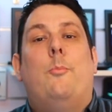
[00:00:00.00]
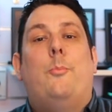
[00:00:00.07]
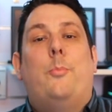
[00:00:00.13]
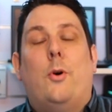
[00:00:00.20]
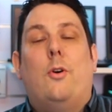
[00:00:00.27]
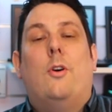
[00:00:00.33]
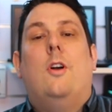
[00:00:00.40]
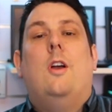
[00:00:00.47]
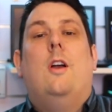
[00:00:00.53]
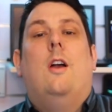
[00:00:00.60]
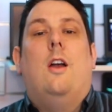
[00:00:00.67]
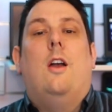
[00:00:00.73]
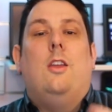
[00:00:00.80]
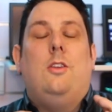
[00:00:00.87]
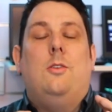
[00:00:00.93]
But
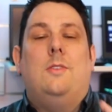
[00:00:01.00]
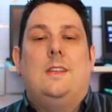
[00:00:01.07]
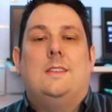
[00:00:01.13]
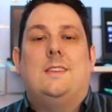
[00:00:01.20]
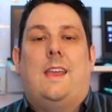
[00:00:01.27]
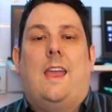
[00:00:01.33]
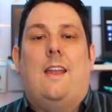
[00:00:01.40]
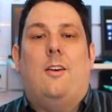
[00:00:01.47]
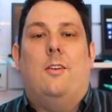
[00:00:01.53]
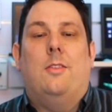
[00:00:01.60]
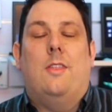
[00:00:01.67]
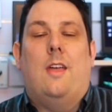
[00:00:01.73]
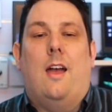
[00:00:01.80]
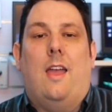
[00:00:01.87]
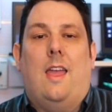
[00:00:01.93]
you need to get on
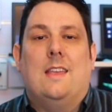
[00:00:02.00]
there.